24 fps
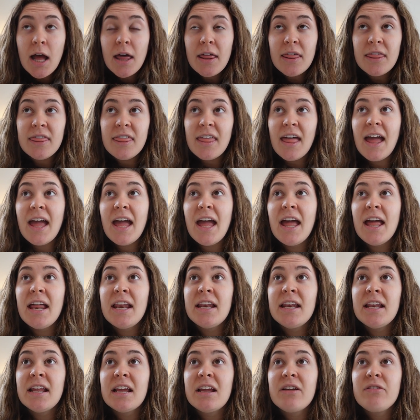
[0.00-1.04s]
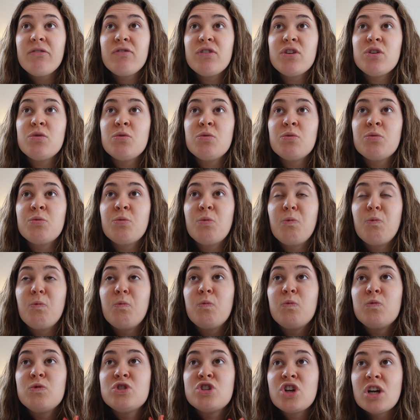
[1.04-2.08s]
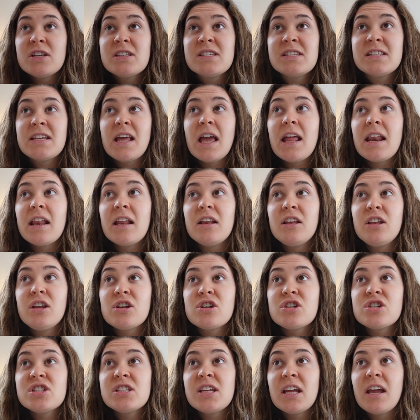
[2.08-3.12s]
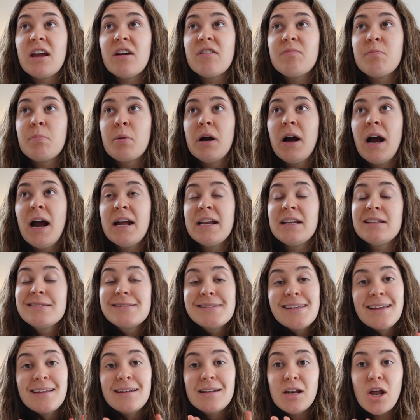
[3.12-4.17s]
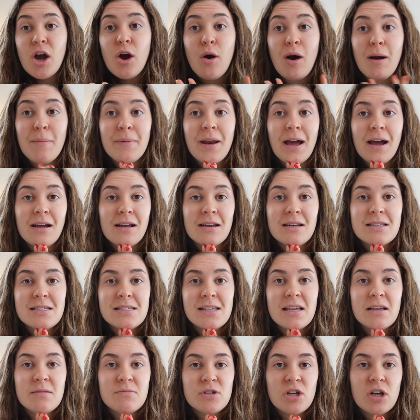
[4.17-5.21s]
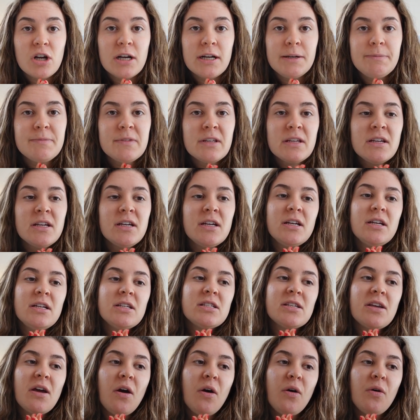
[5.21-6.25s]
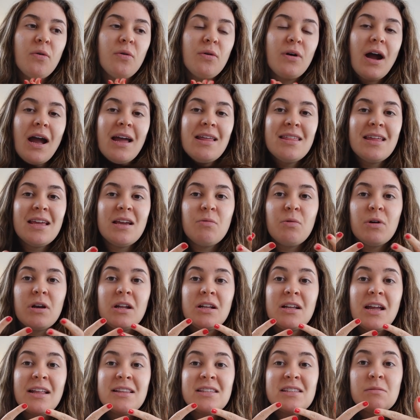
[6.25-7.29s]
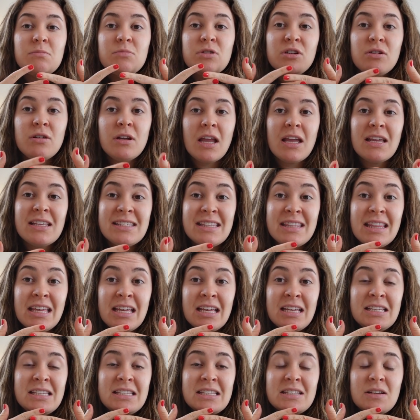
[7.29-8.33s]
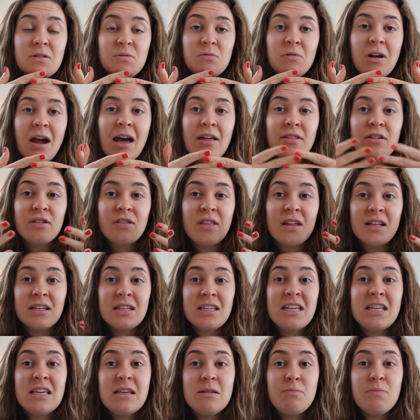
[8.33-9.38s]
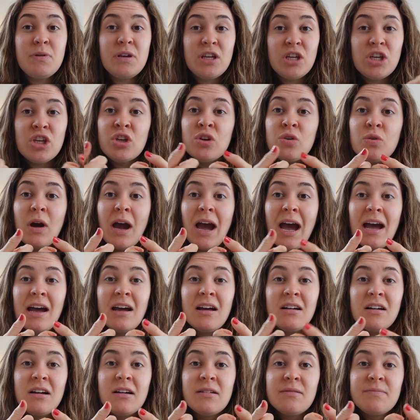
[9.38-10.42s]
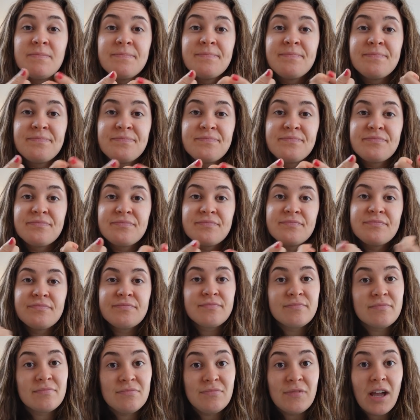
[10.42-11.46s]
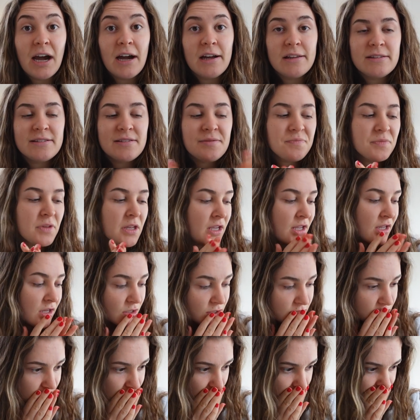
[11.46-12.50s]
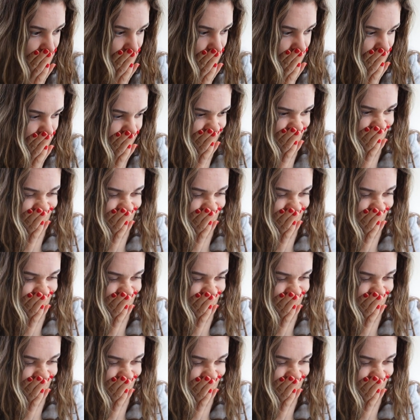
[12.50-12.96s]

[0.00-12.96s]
than if you just stayed in your state of pride and said, no, I'm not gonna say I'm sorry. So I think what it ends up doing is this, rather than keeping you at a odd. So